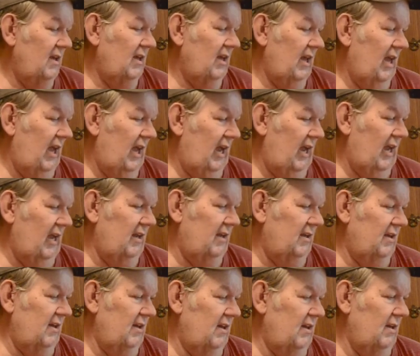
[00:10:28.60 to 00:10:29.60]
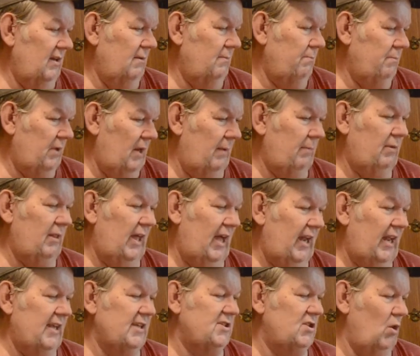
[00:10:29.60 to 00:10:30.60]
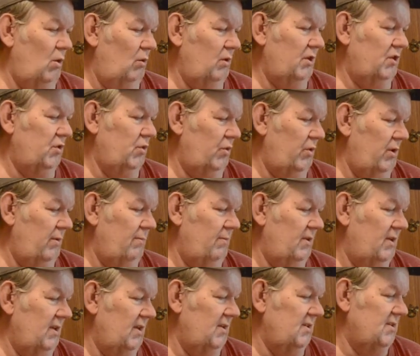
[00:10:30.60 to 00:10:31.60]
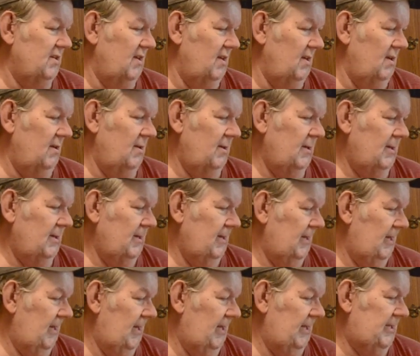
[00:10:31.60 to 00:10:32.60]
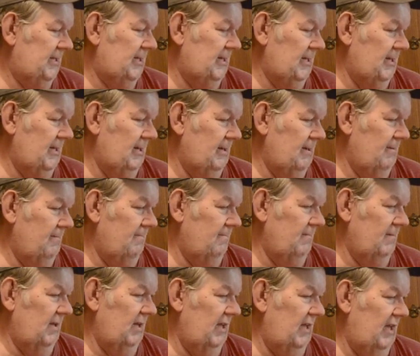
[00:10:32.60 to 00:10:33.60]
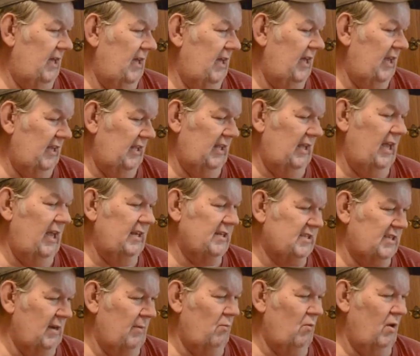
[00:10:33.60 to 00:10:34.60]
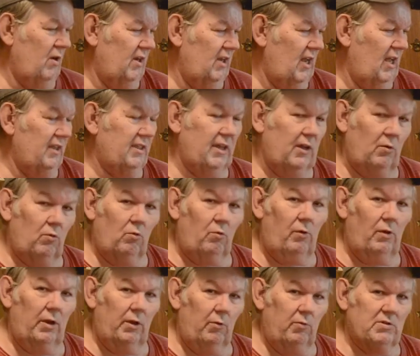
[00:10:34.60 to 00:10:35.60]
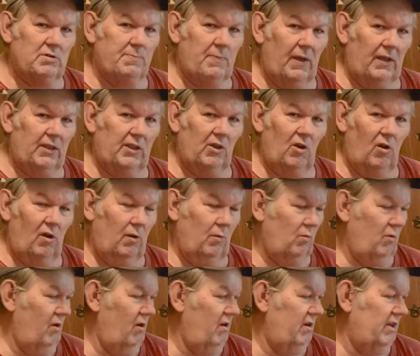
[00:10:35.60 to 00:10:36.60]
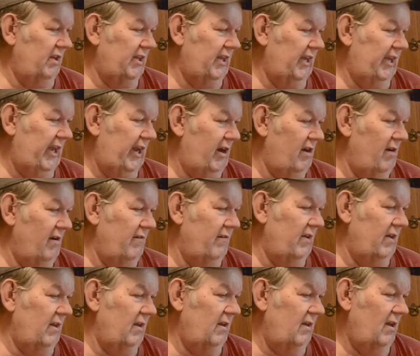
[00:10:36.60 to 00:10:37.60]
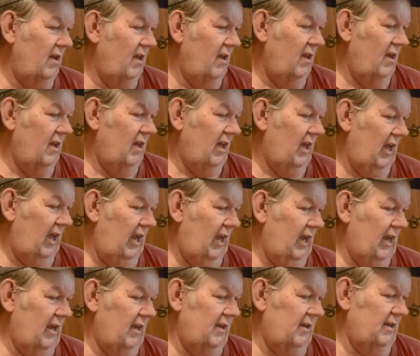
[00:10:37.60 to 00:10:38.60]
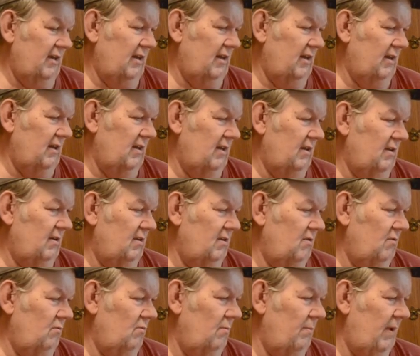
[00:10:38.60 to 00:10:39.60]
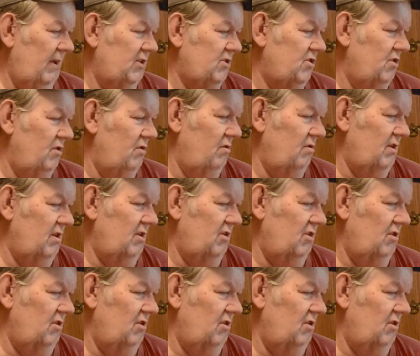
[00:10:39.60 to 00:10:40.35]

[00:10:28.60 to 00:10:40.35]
And but I'm glad I sold it to him because it's he's someone that I think will really respect the artwork and take care of it, and will make sure that